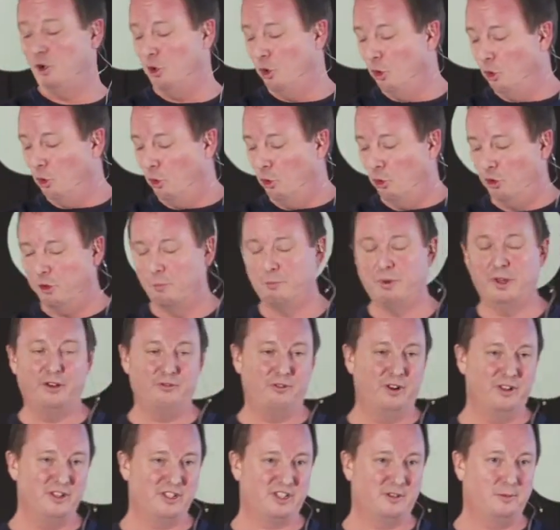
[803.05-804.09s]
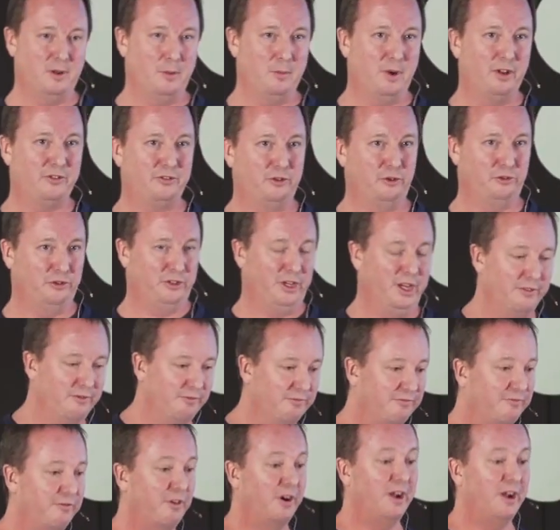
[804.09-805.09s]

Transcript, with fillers: all the blood runs to my muscles, and it,